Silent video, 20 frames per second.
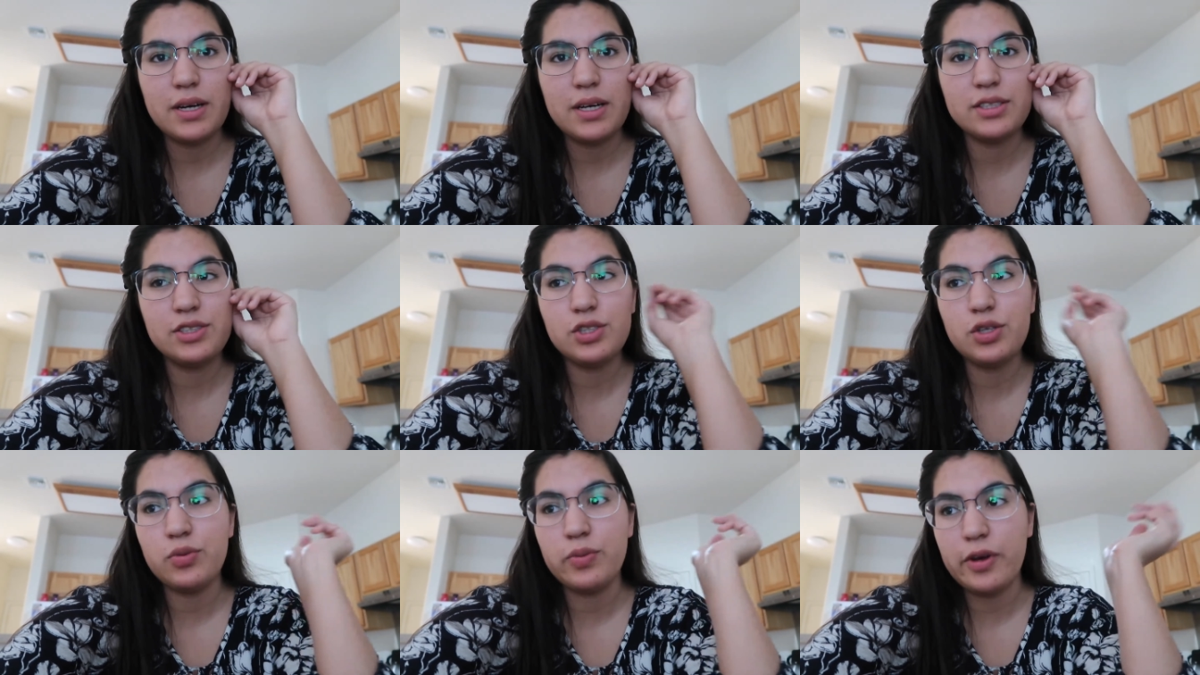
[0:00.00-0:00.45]

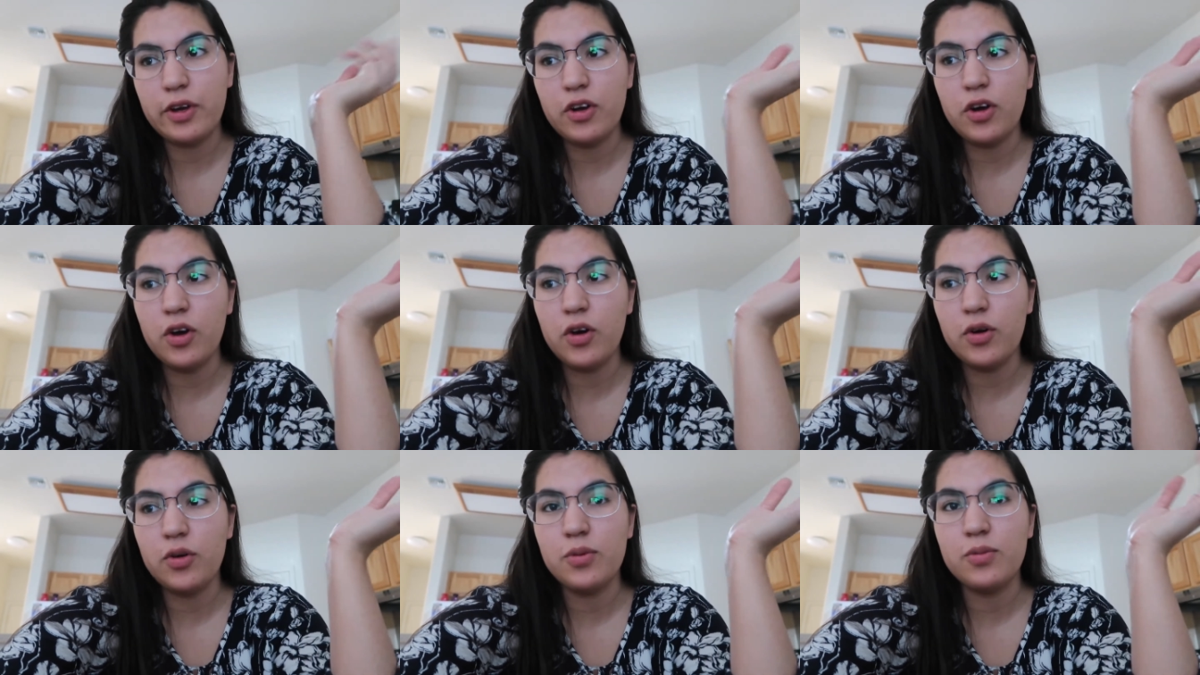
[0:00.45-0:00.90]
until we
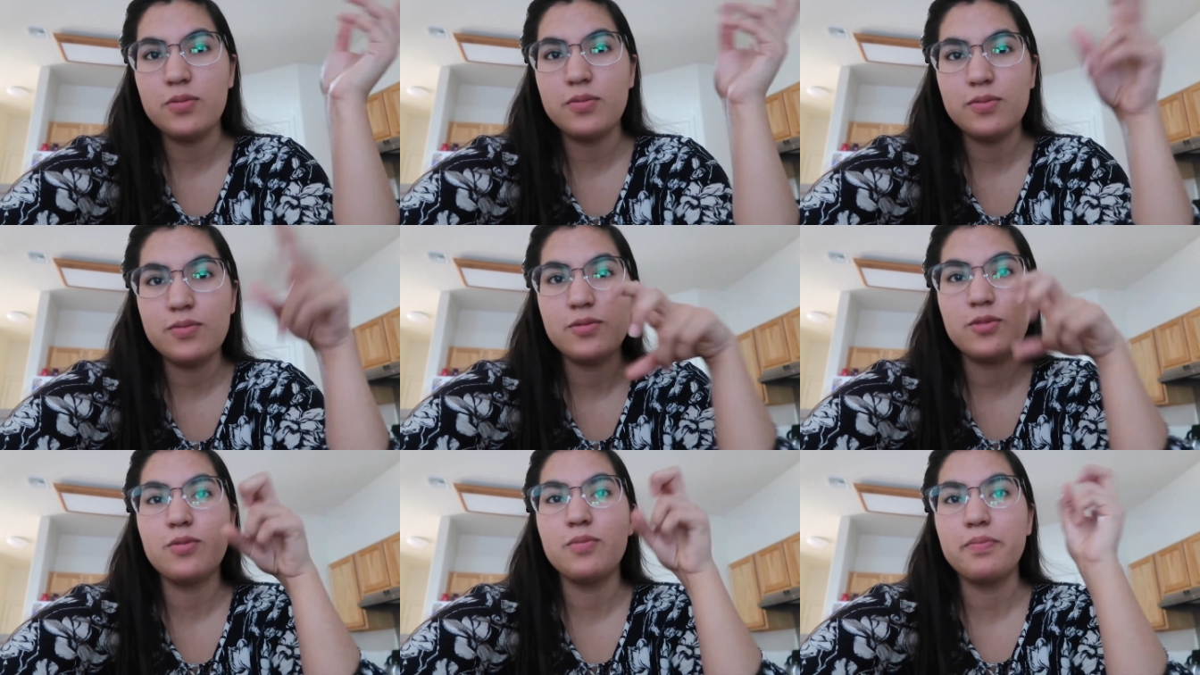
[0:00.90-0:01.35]
go
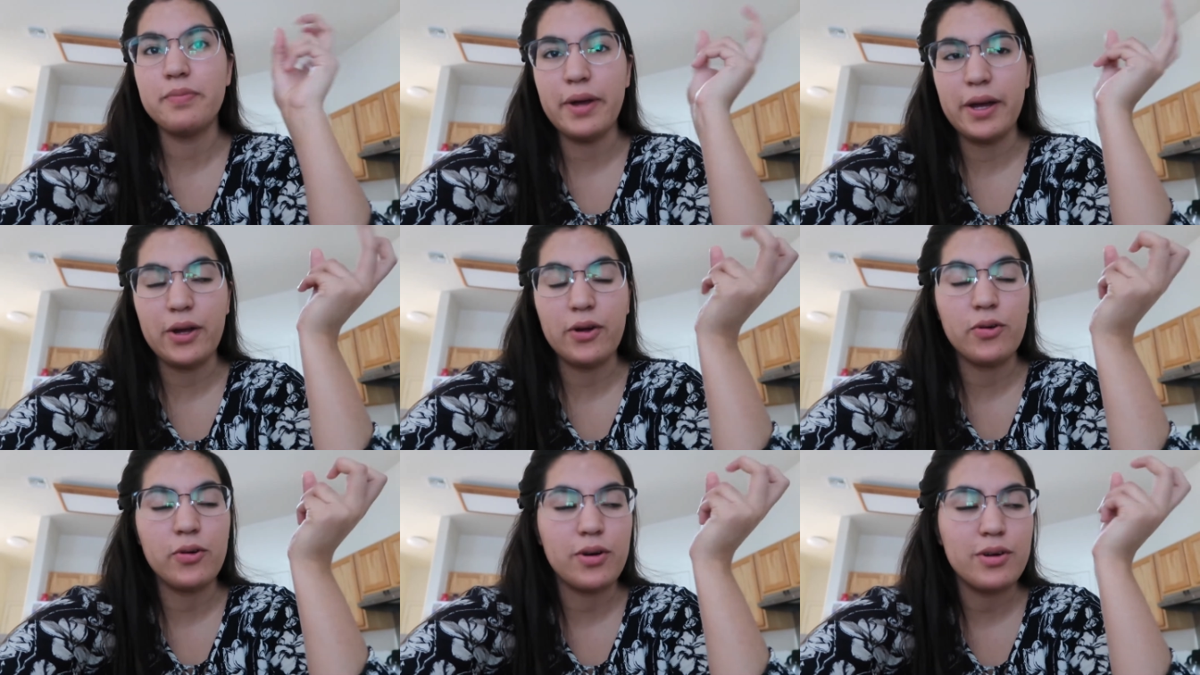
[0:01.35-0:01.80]

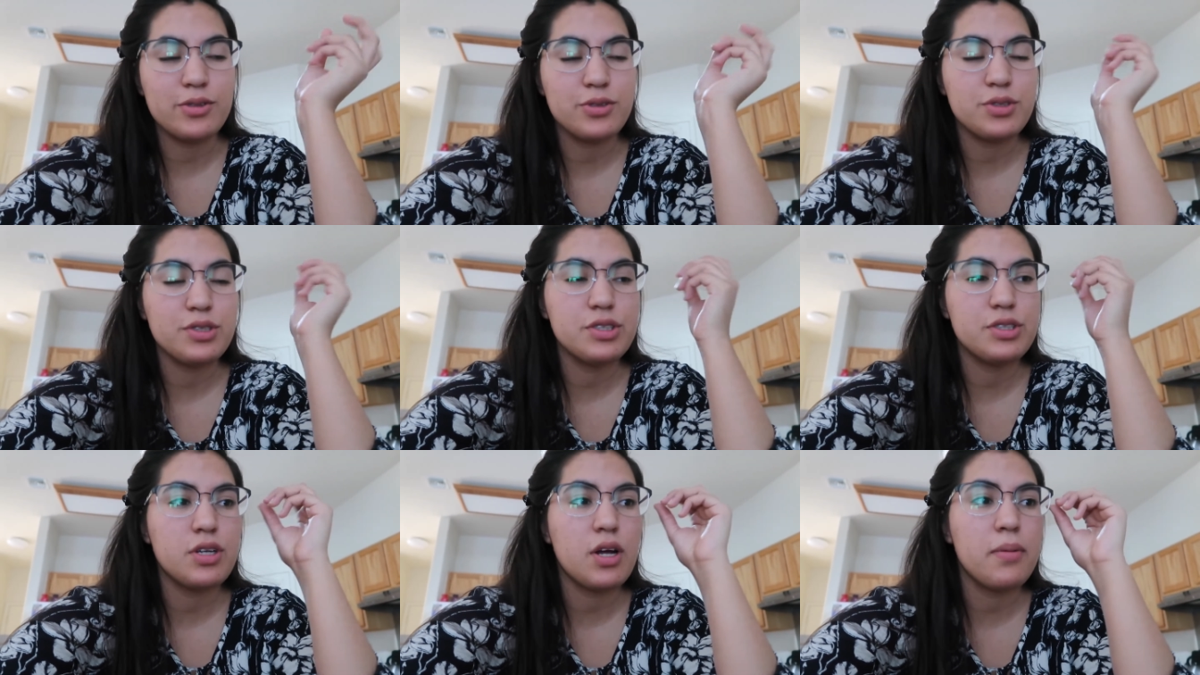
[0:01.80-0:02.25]
big
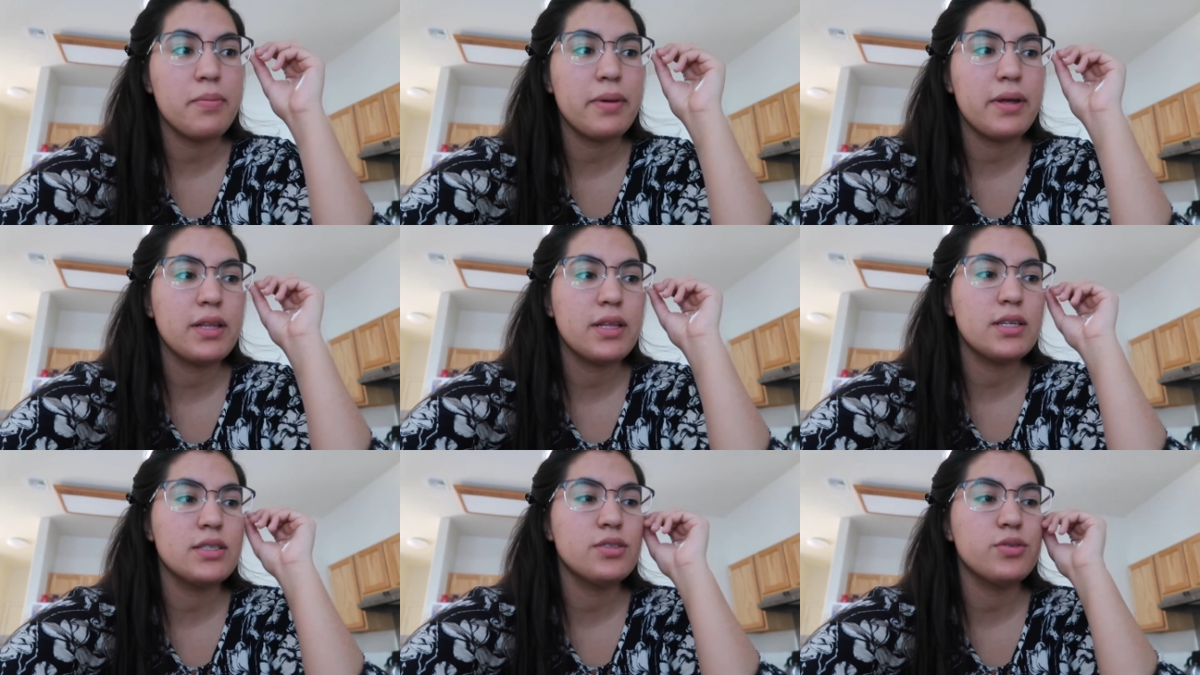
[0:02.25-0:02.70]
grocery
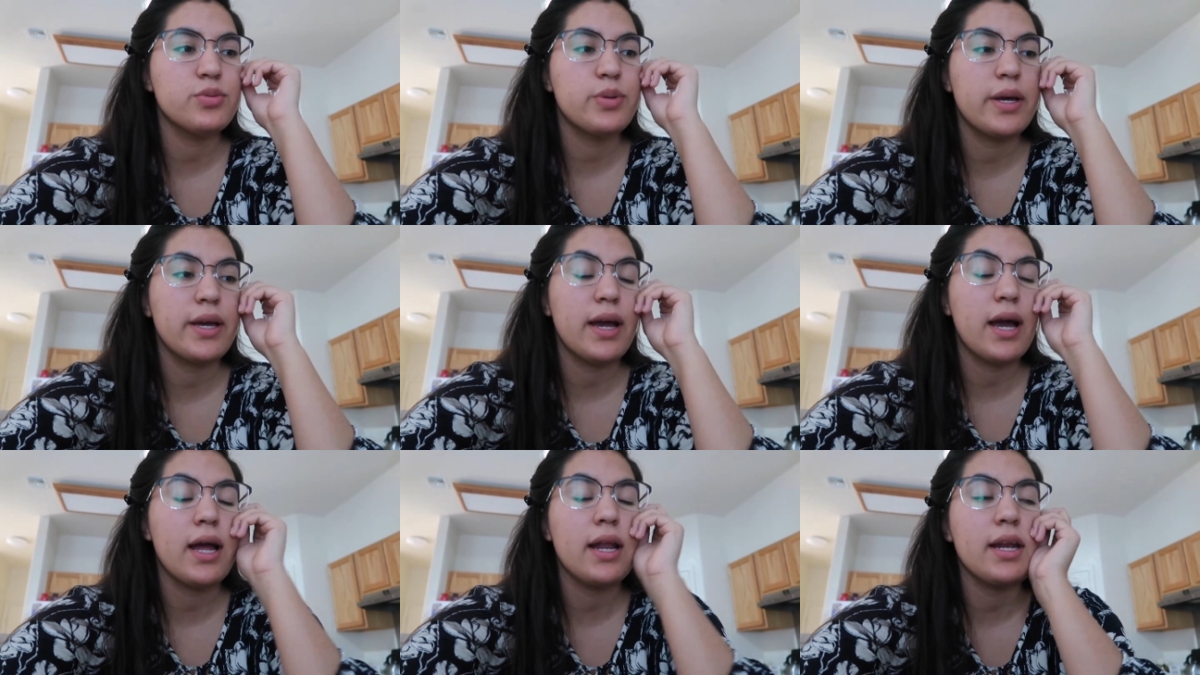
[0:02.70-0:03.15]
shopping this
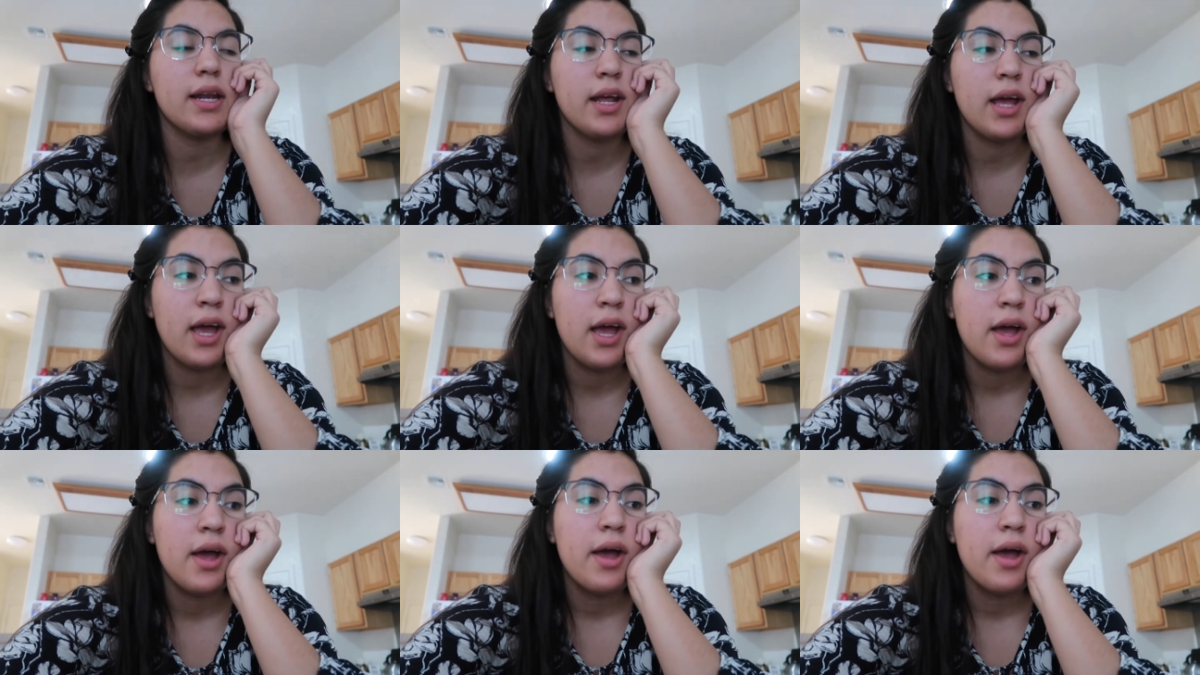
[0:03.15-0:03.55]
weekend.